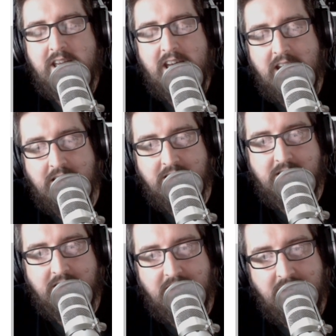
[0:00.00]
and
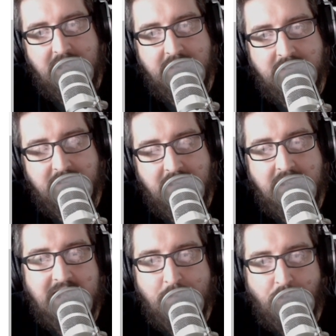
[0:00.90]
at
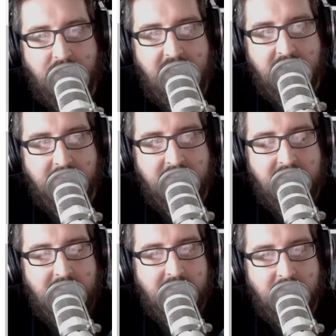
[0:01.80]
Amon Hen,
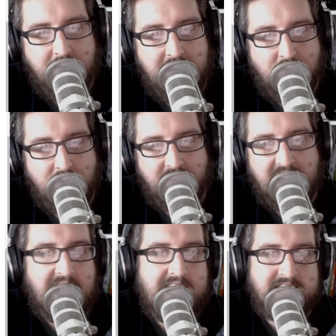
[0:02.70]
in sort of like a
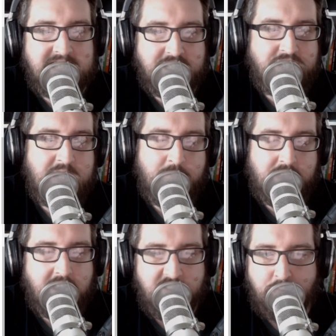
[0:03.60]
last-ditch attempt to
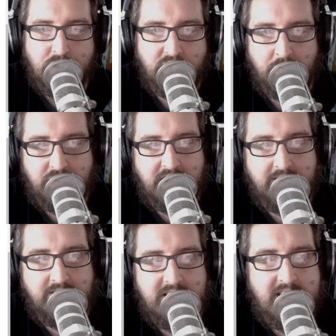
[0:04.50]
kind of prove himself.